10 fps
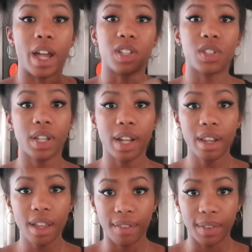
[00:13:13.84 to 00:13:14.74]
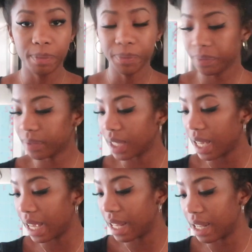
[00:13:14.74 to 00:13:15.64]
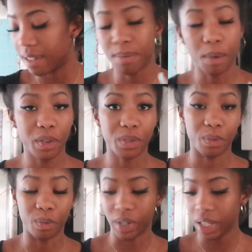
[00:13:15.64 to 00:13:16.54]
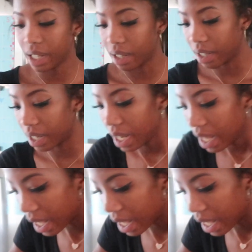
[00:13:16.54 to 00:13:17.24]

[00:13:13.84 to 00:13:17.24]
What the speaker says: I just took it out of the oven and it smells really good.